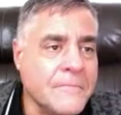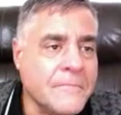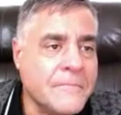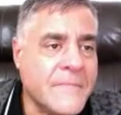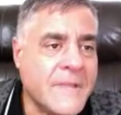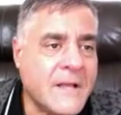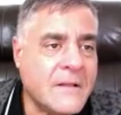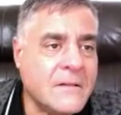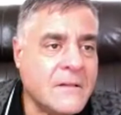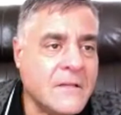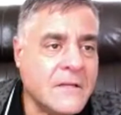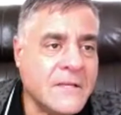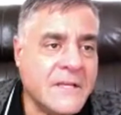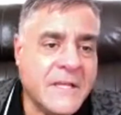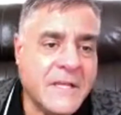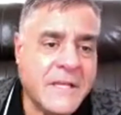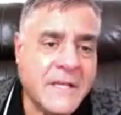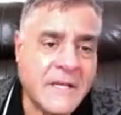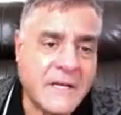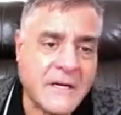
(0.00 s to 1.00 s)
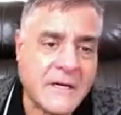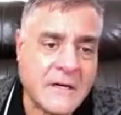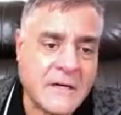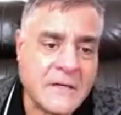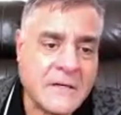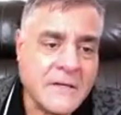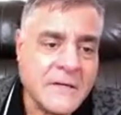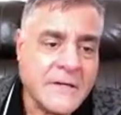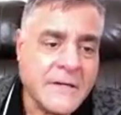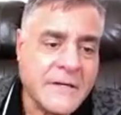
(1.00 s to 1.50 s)
Now, looky
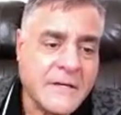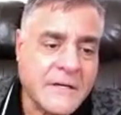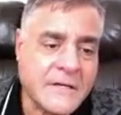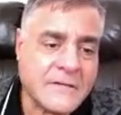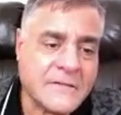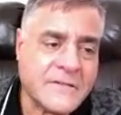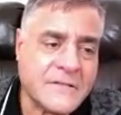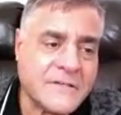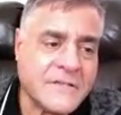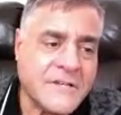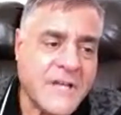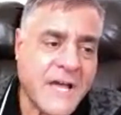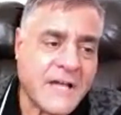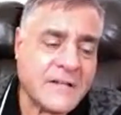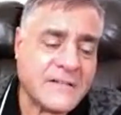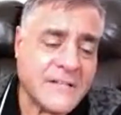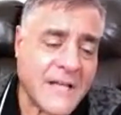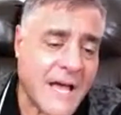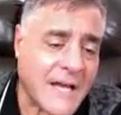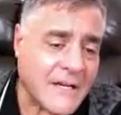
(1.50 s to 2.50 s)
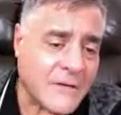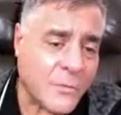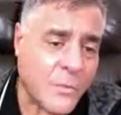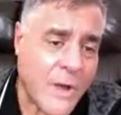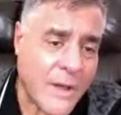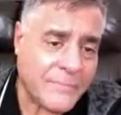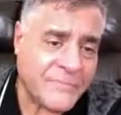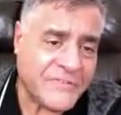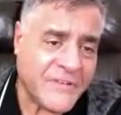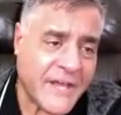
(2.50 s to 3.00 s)
here. Here's the title. It's on a
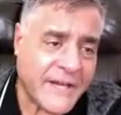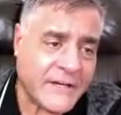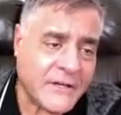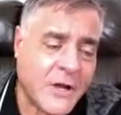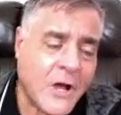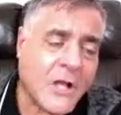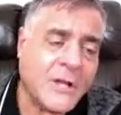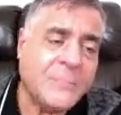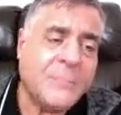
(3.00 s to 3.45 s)
website called